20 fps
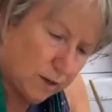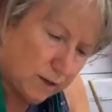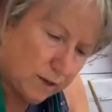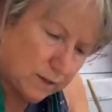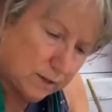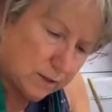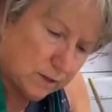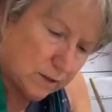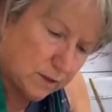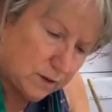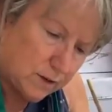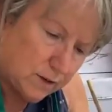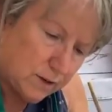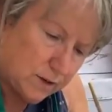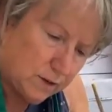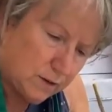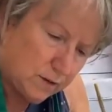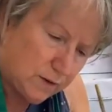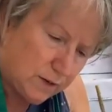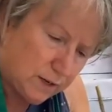good. And
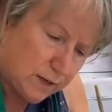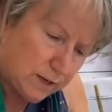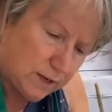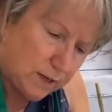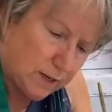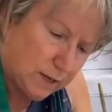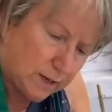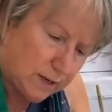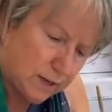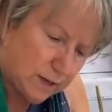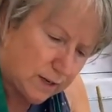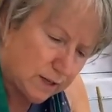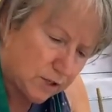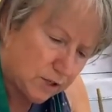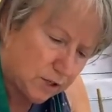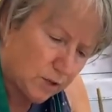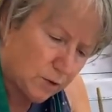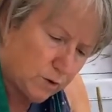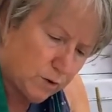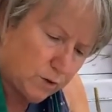you really got to kind
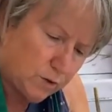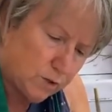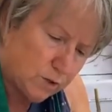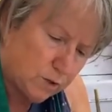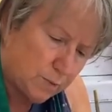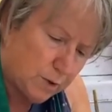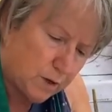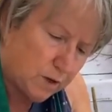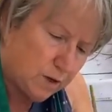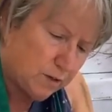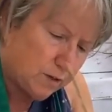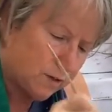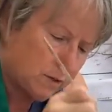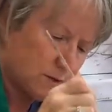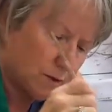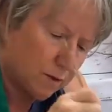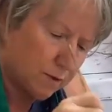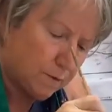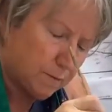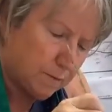of show who's the
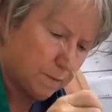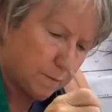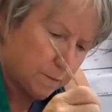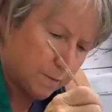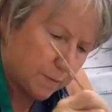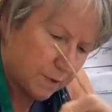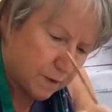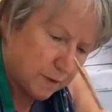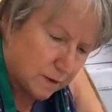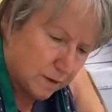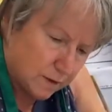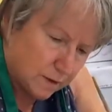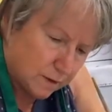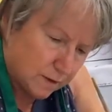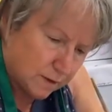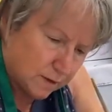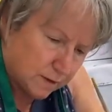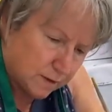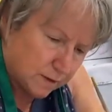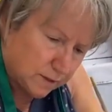boss.
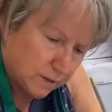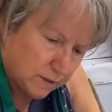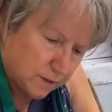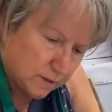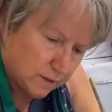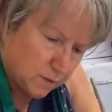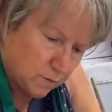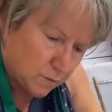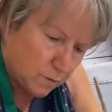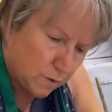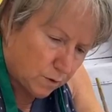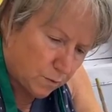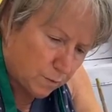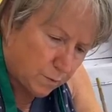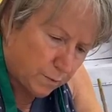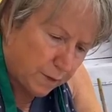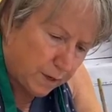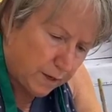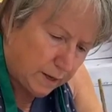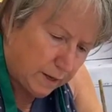Because it doesn't
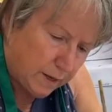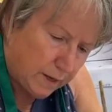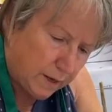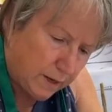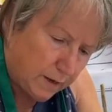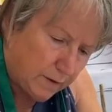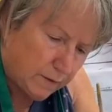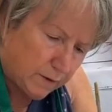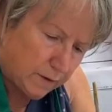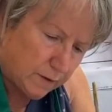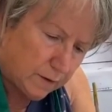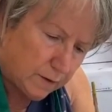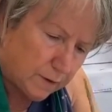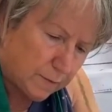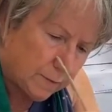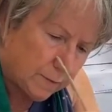want to behave.